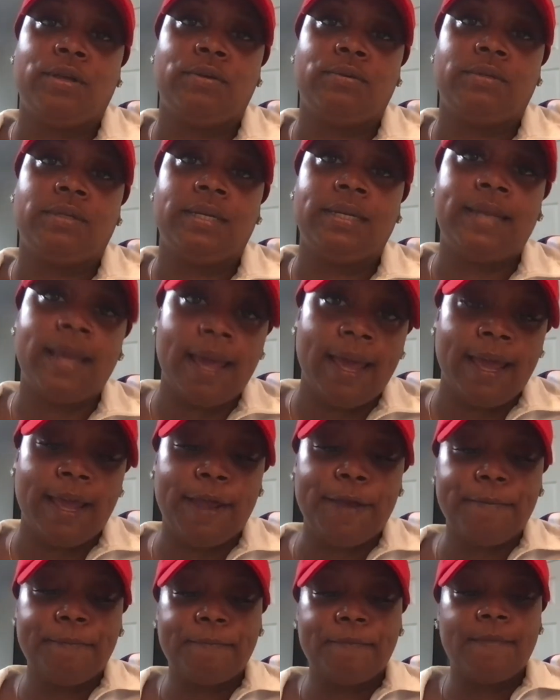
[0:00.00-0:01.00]

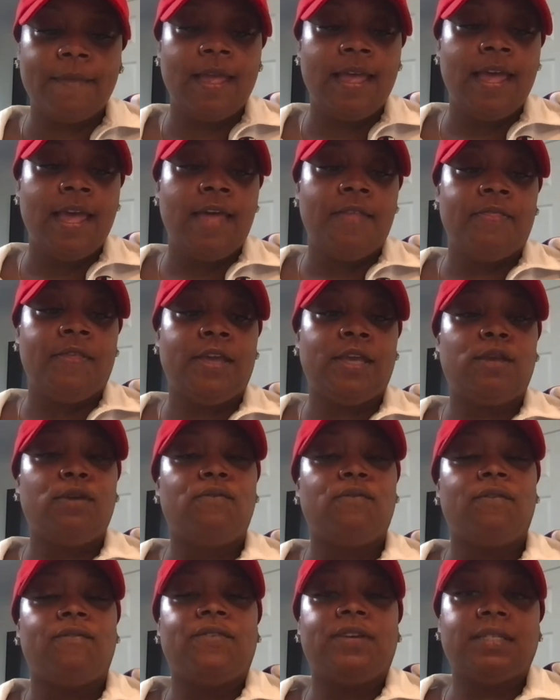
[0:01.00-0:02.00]
today. Thank you
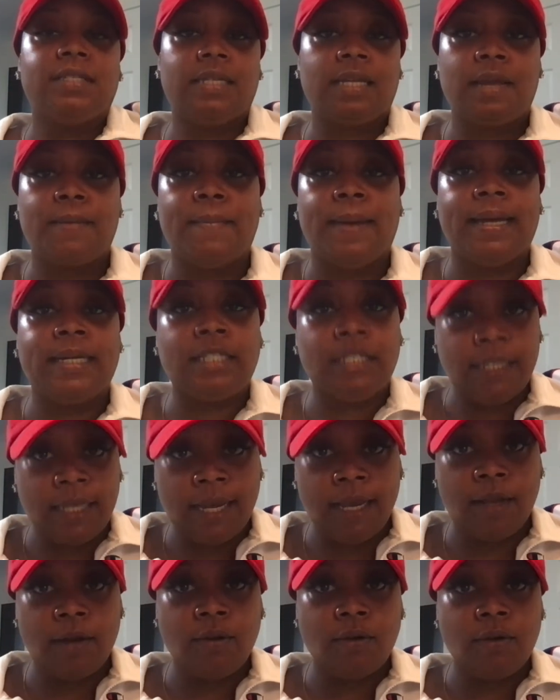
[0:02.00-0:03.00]
for visiting my
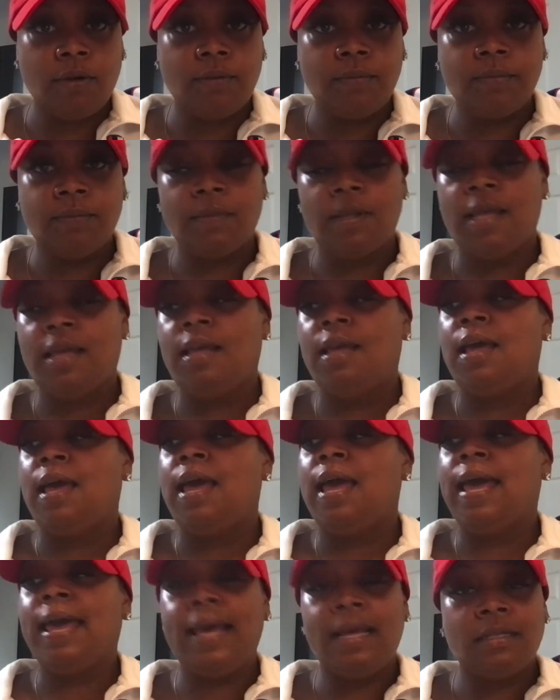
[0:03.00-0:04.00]
channel.
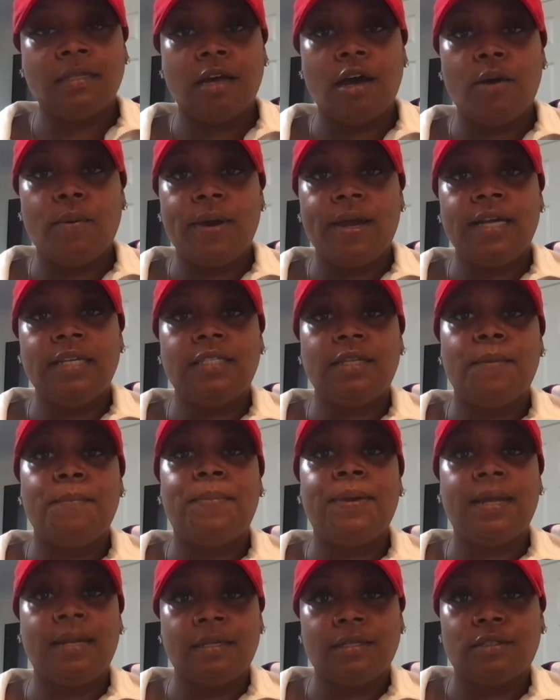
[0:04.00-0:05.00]
As always,
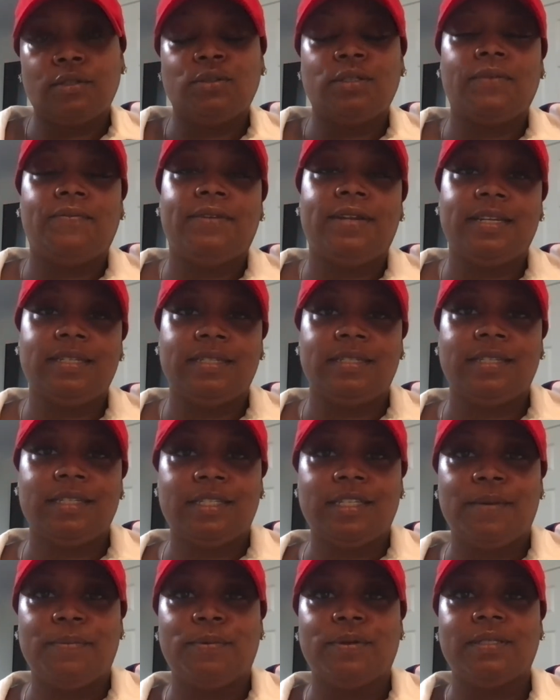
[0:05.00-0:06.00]
be an exclusive addition to
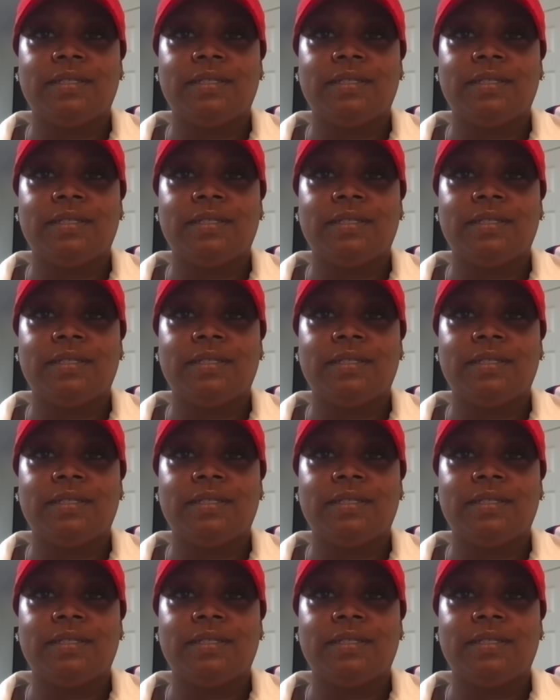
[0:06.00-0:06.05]
someone's